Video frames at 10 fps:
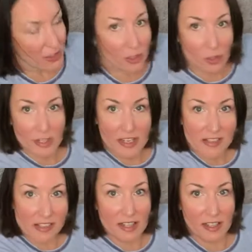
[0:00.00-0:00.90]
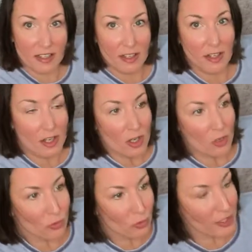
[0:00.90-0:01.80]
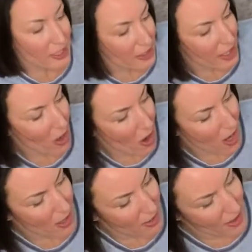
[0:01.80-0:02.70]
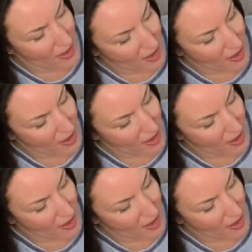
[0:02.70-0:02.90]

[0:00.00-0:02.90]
in the crease really hard,